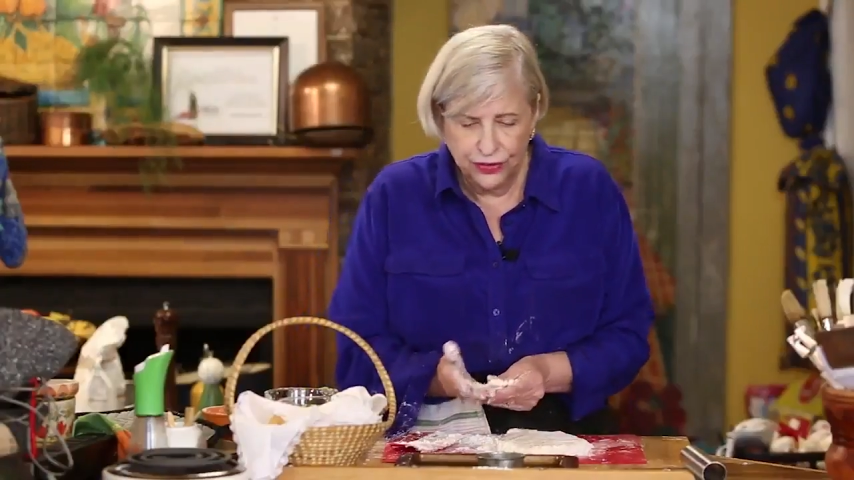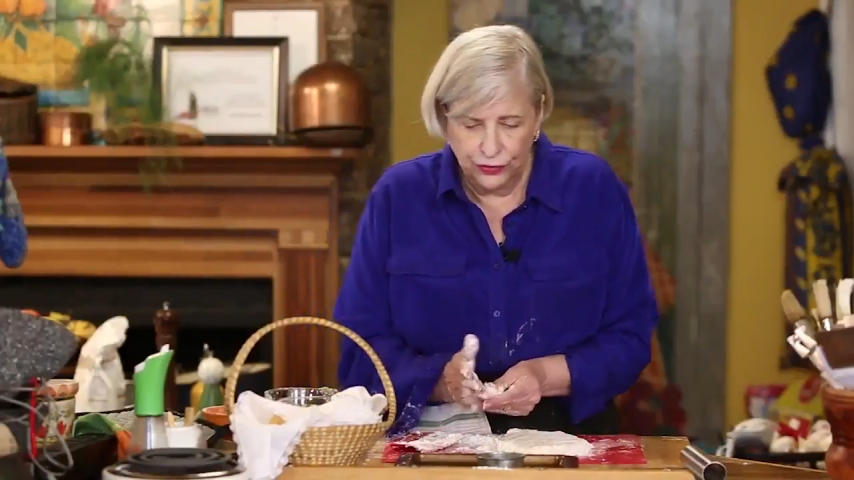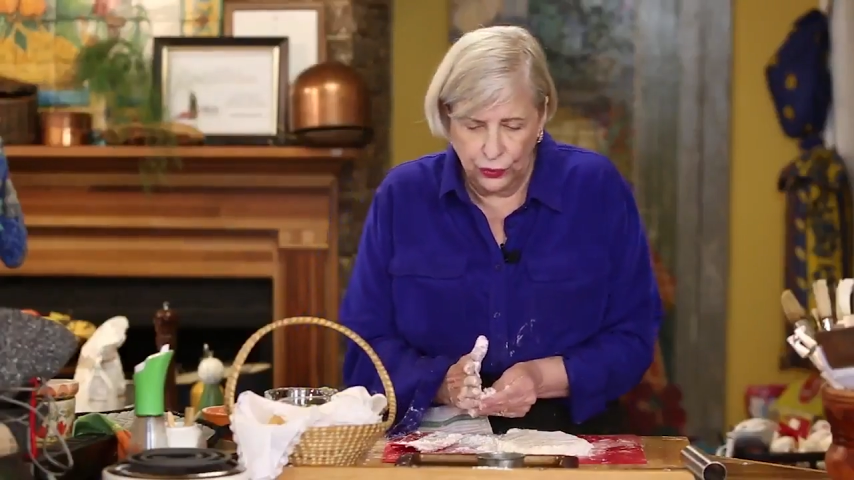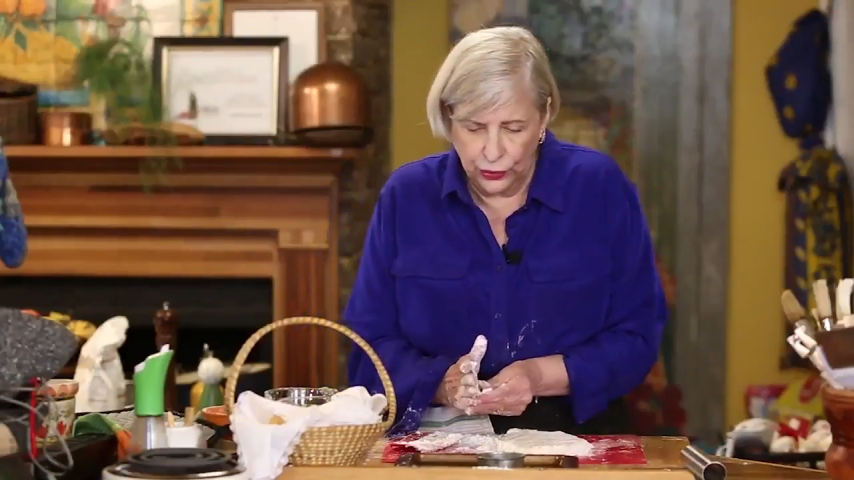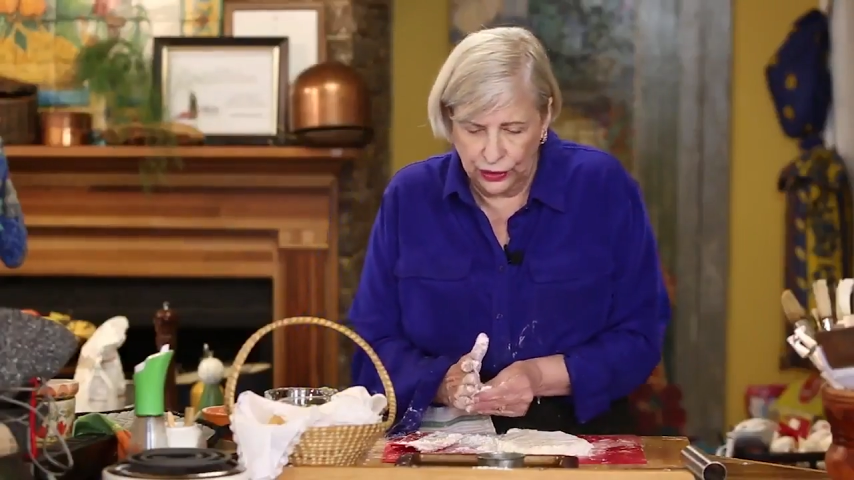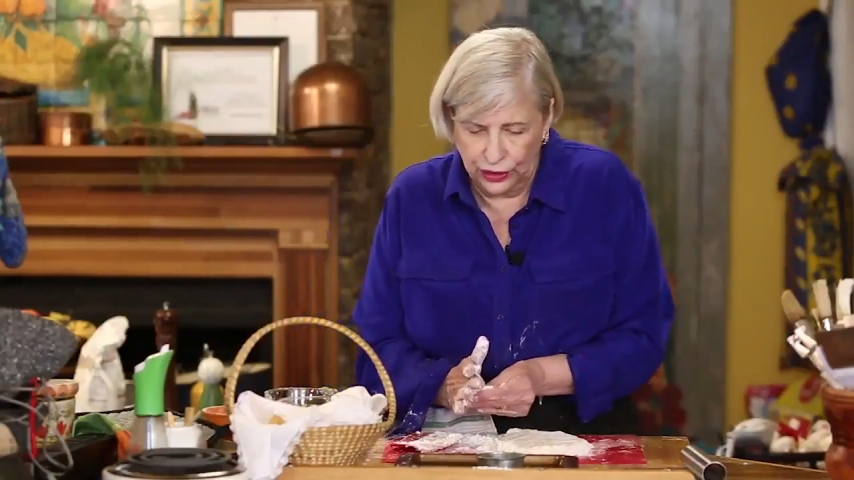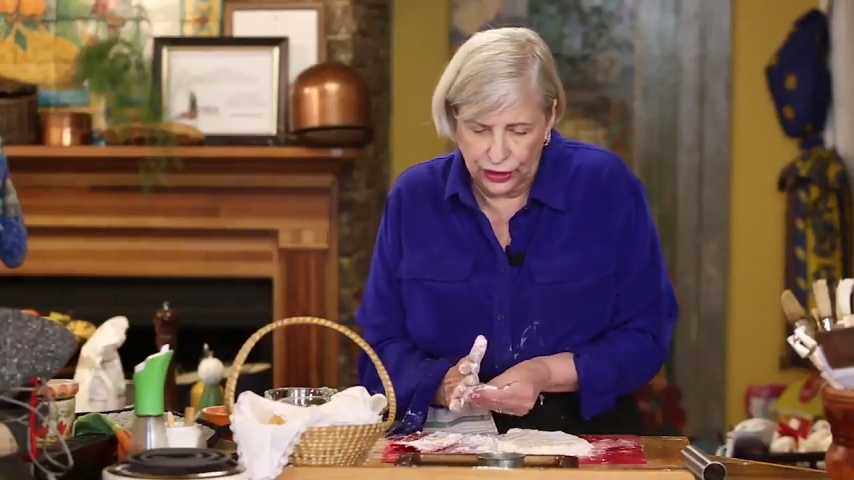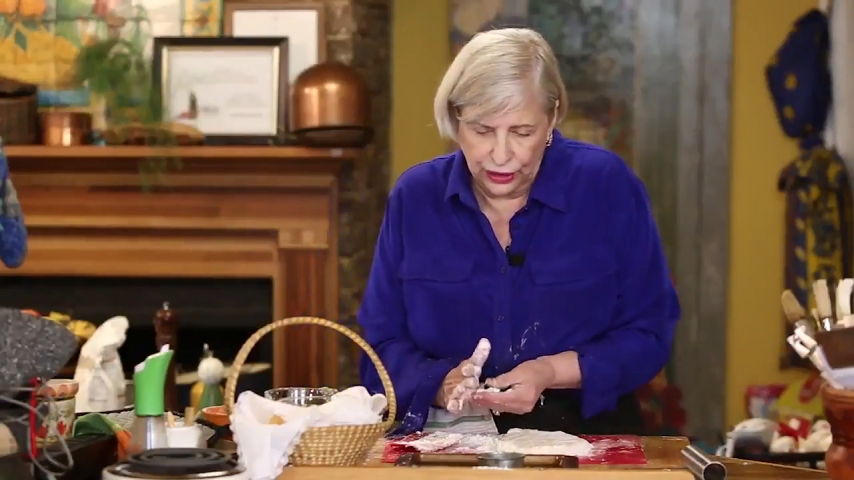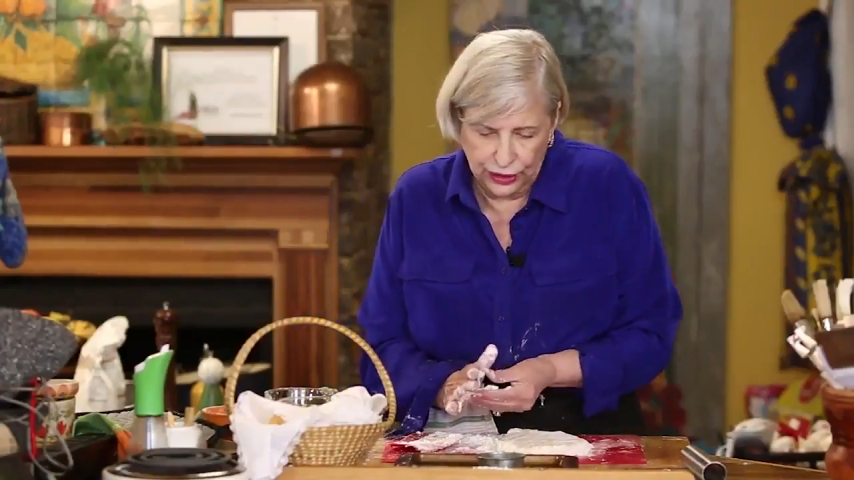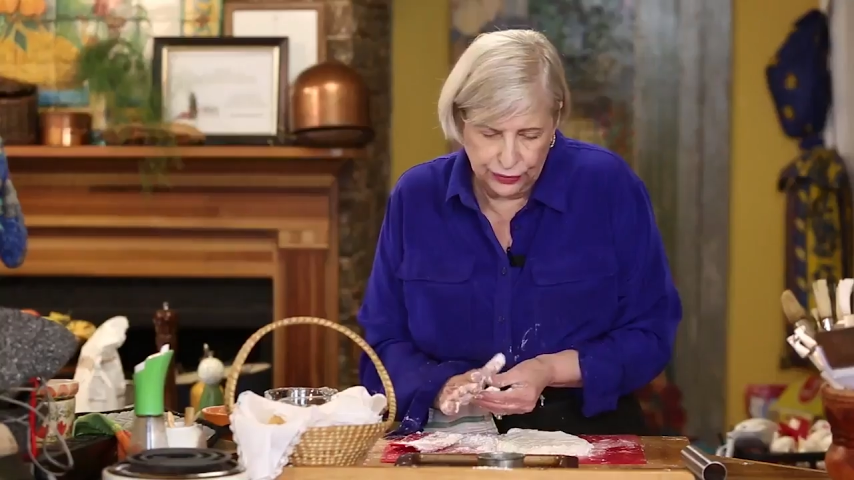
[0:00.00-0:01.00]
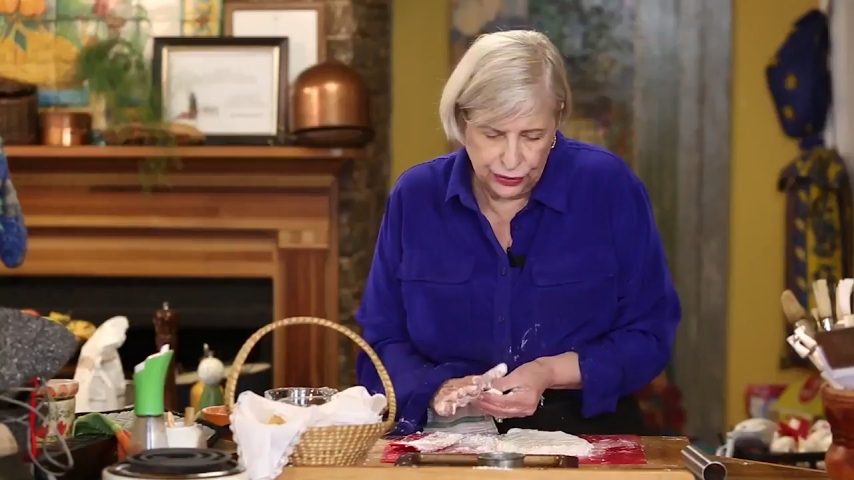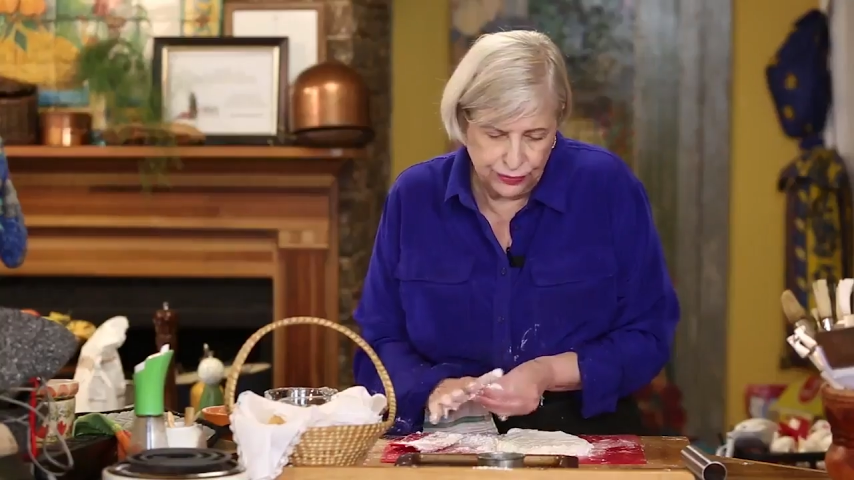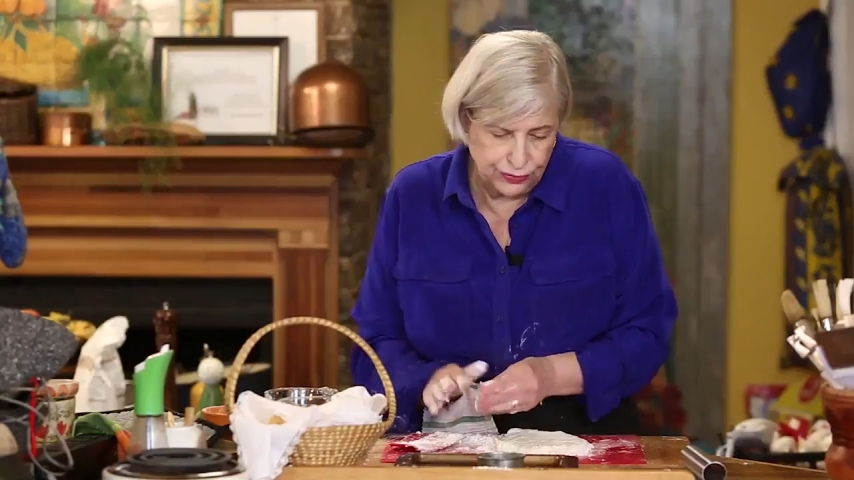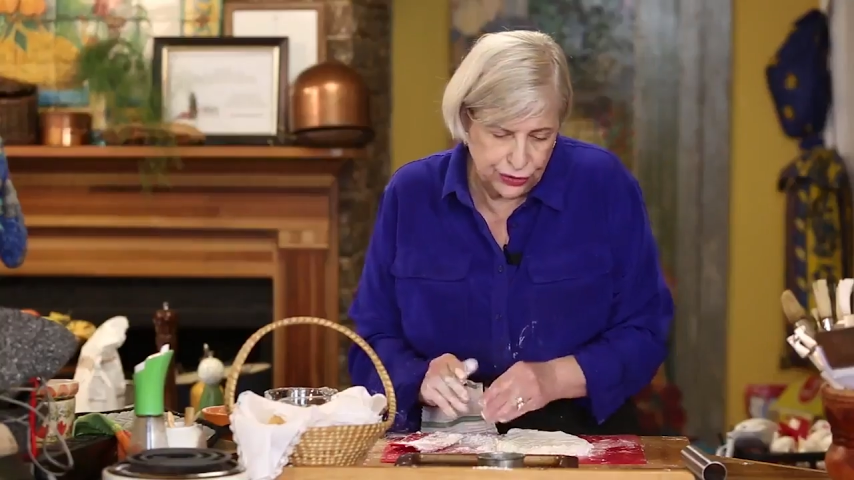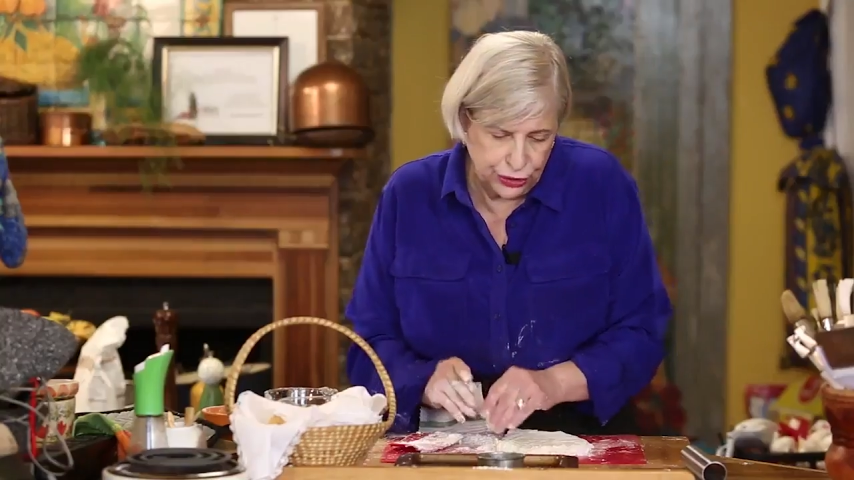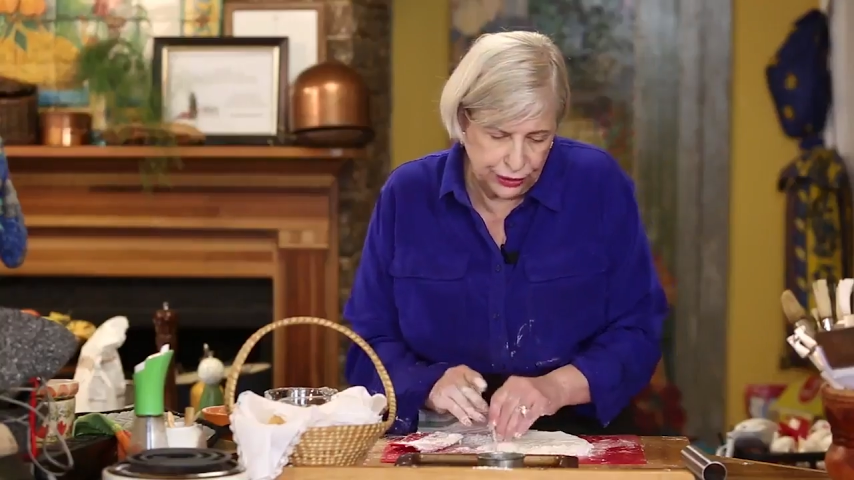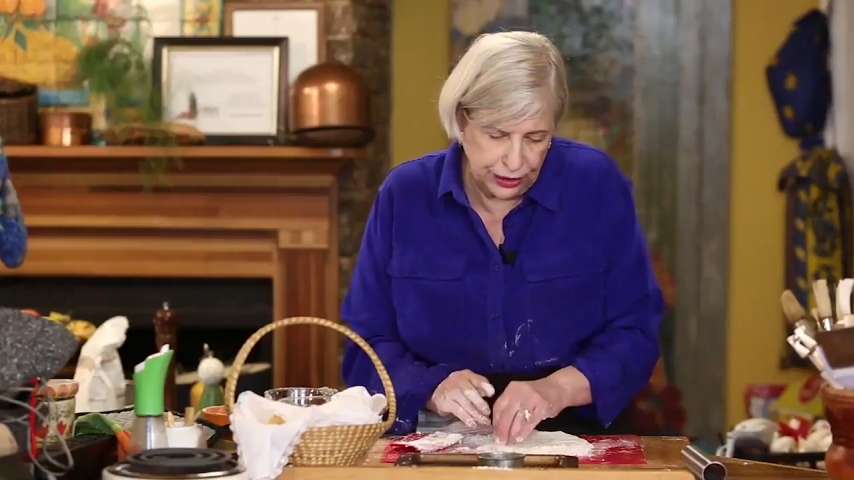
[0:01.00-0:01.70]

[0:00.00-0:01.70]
For 2